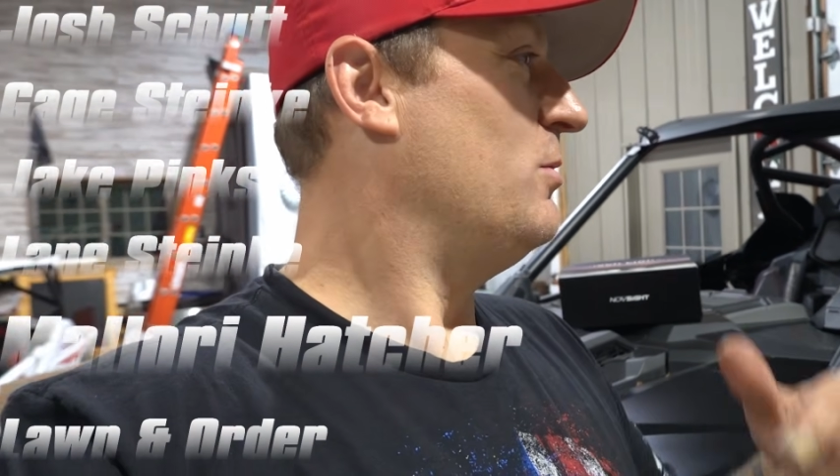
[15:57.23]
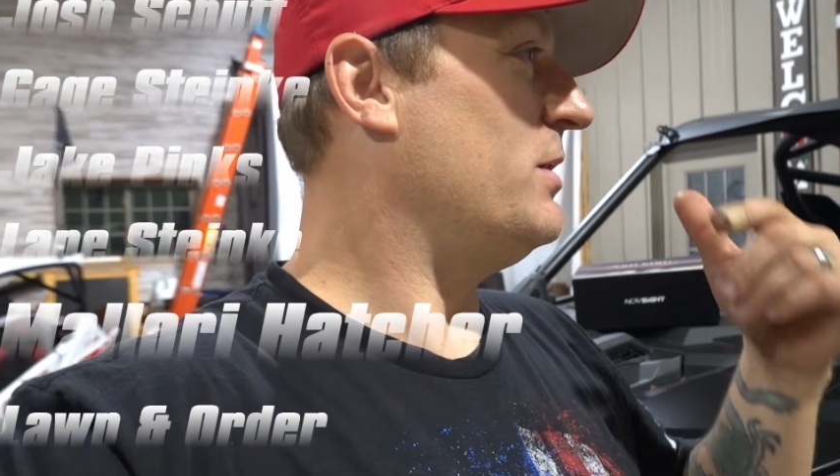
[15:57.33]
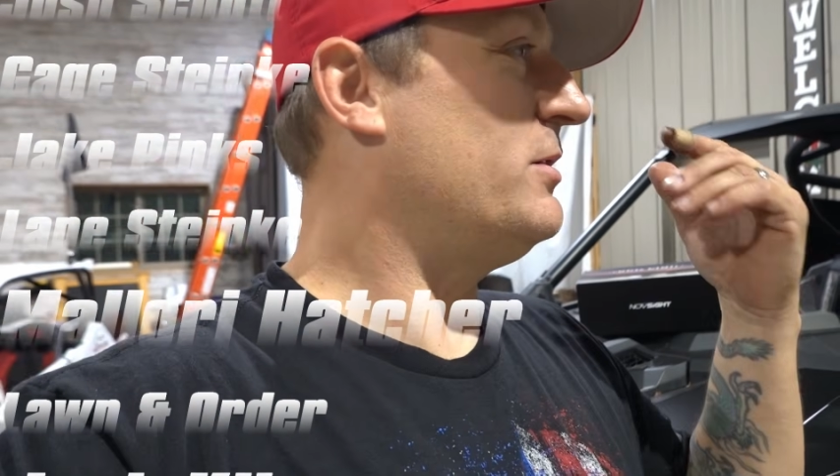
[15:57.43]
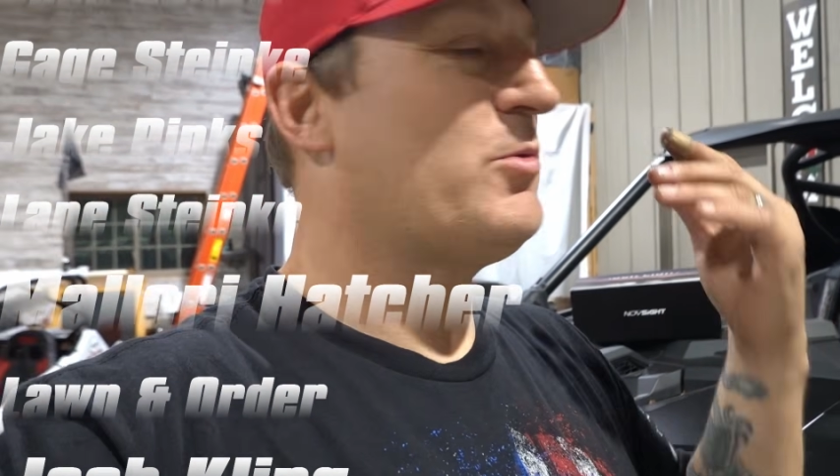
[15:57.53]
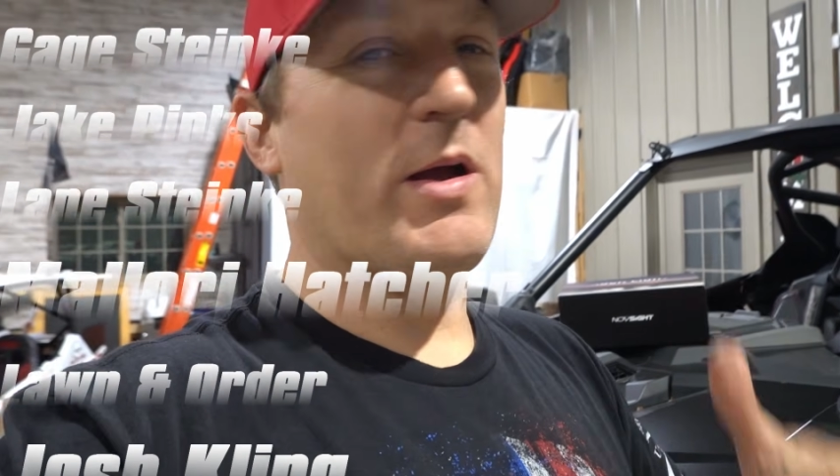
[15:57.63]

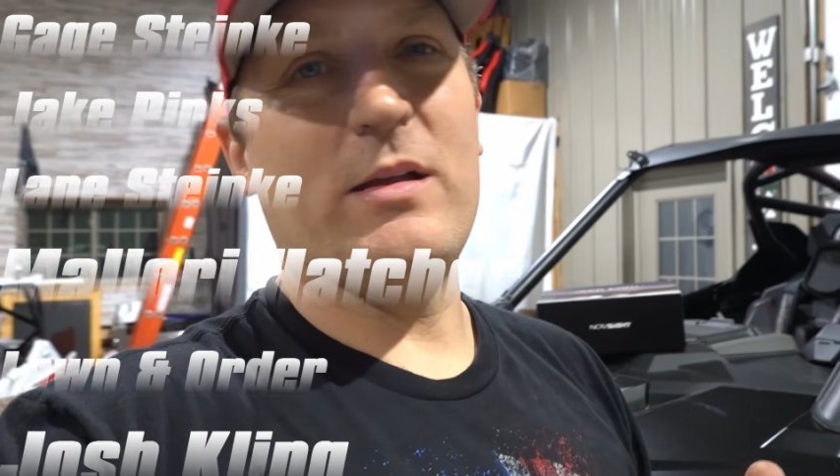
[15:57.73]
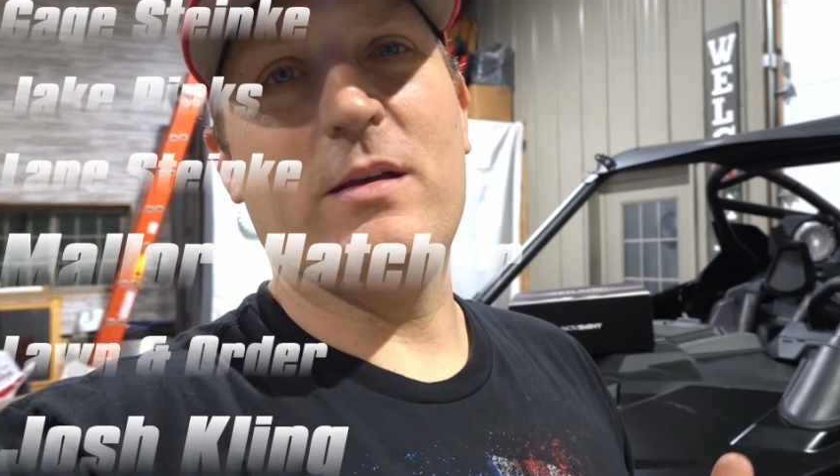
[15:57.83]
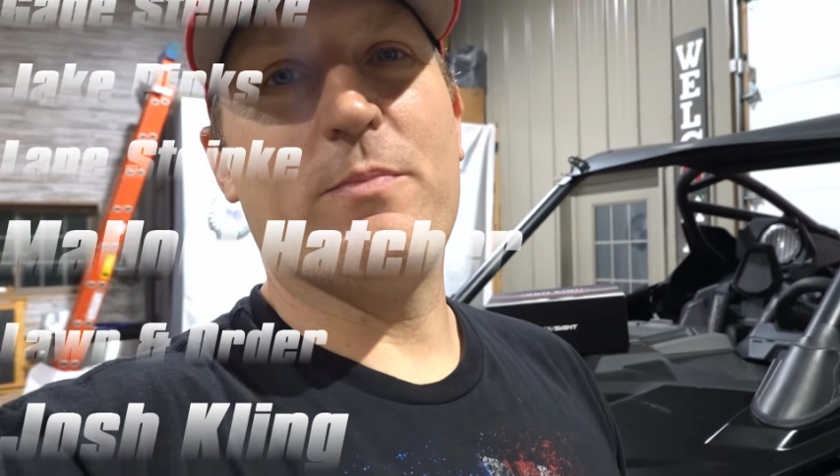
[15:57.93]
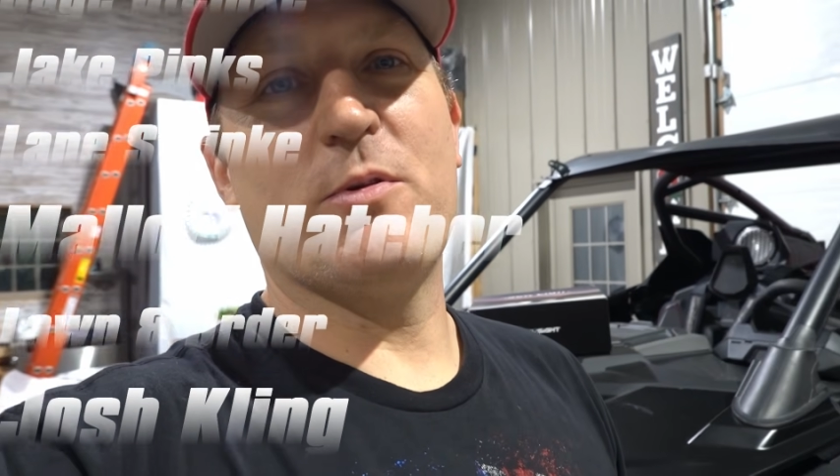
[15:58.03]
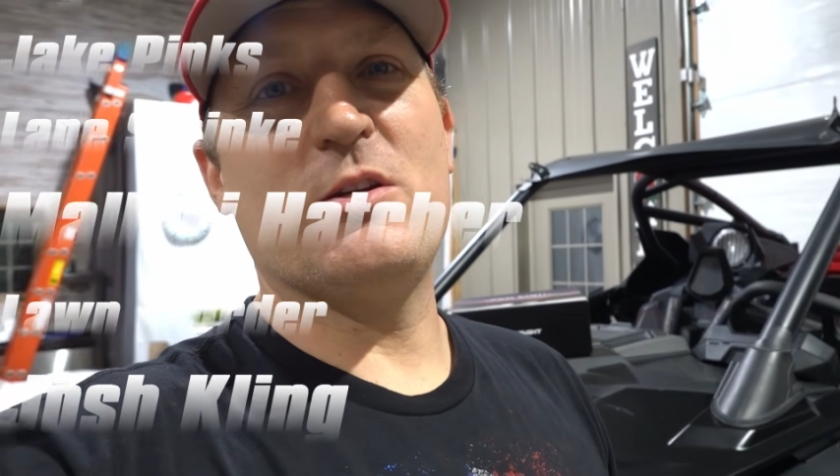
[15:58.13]
We'd
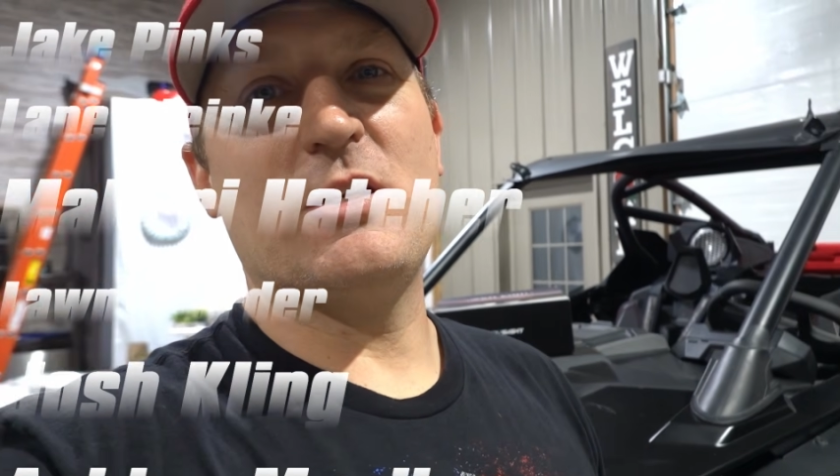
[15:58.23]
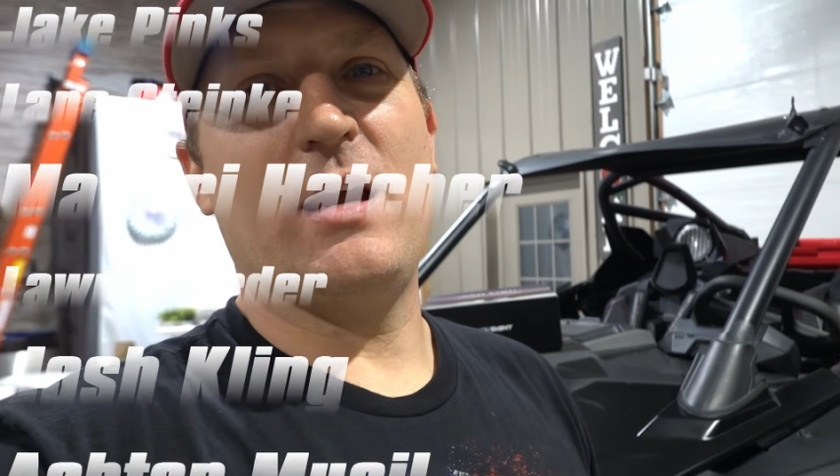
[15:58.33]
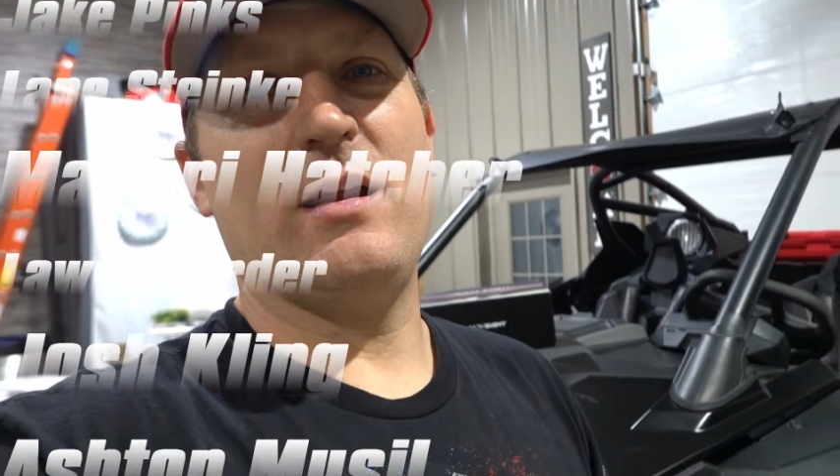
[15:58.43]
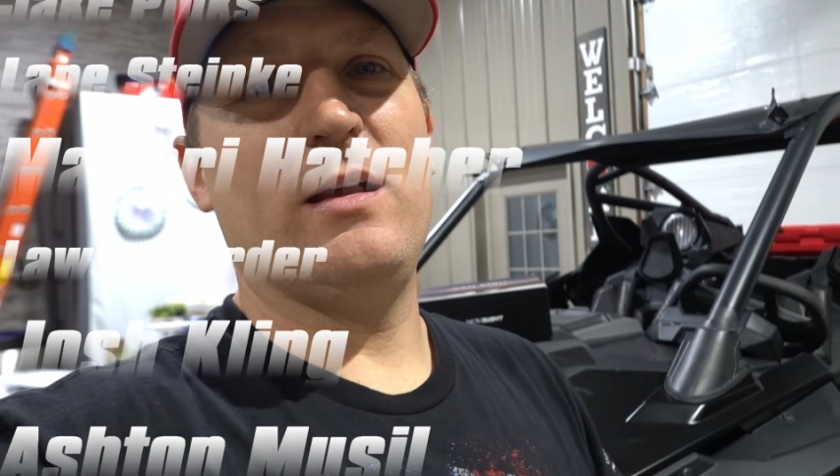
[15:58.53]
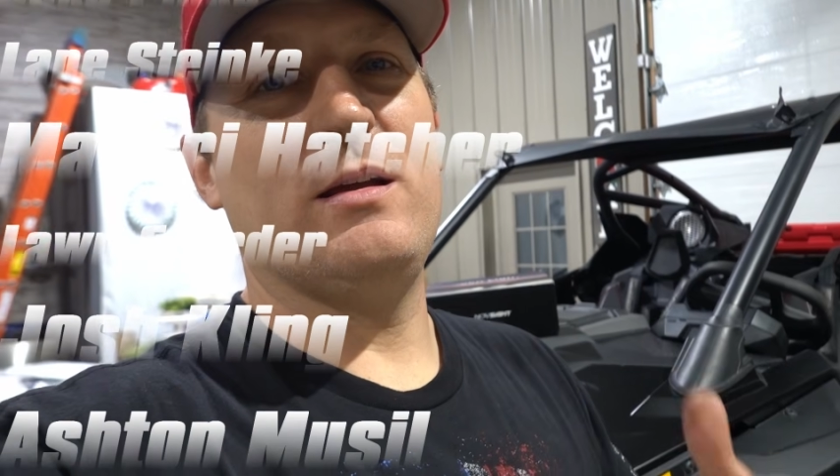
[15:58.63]
greatly
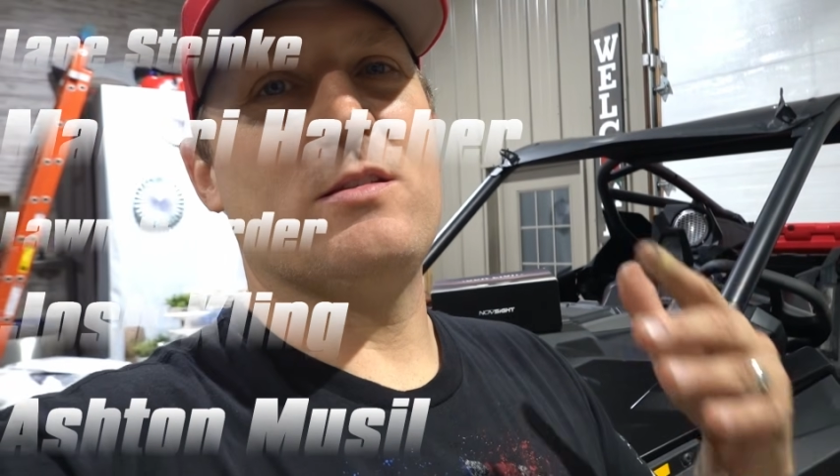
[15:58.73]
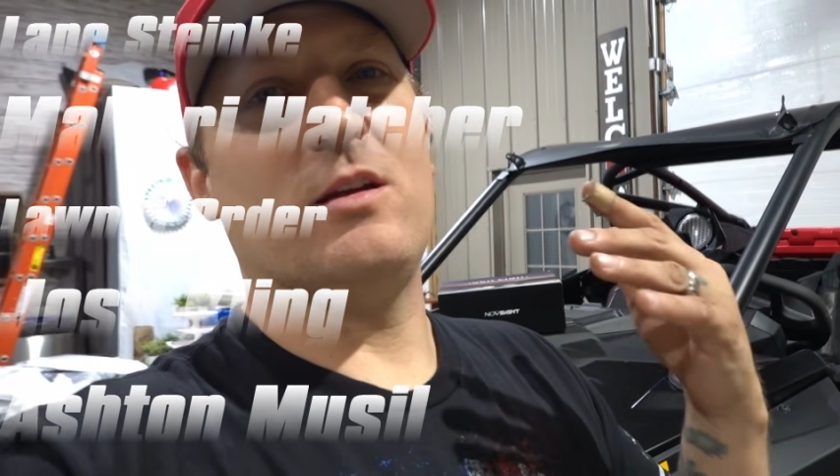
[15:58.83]
appreciate it. It's a